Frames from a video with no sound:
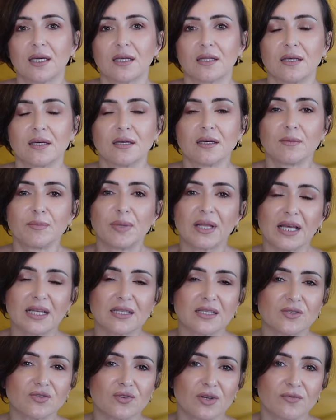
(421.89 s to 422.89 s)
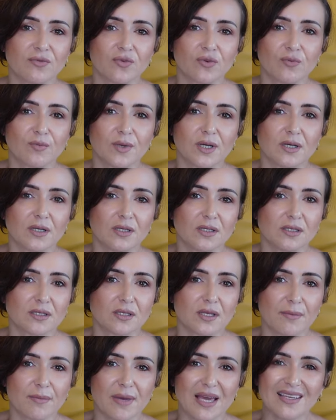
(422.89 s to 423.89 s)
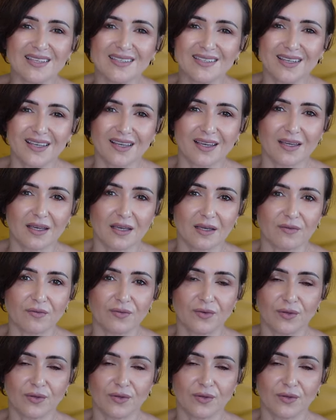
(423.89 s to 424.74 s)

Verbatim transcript: The Pilates Reformer is amazing if